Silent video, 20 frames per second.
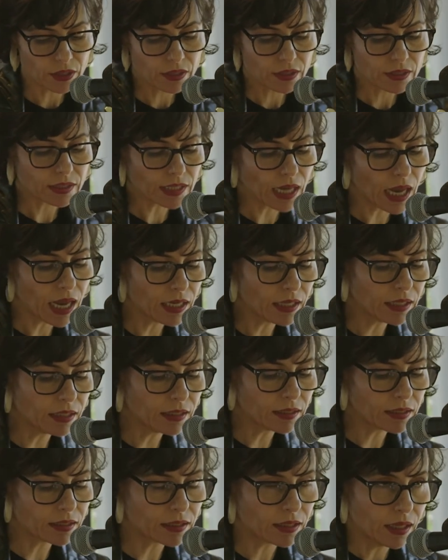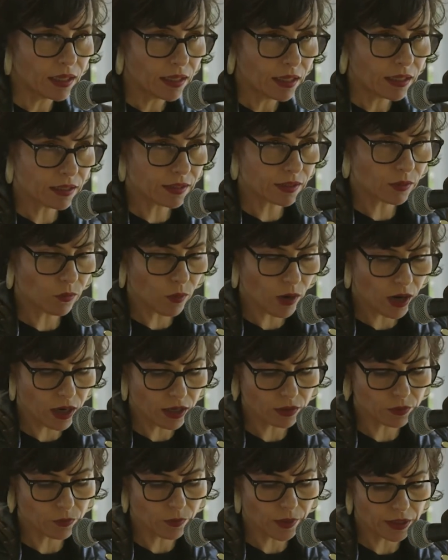Silence is a
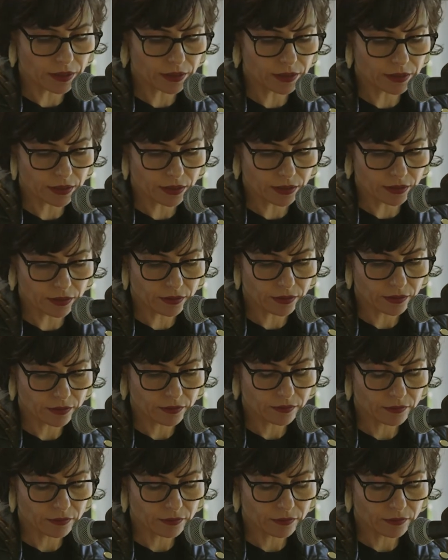wild wasting.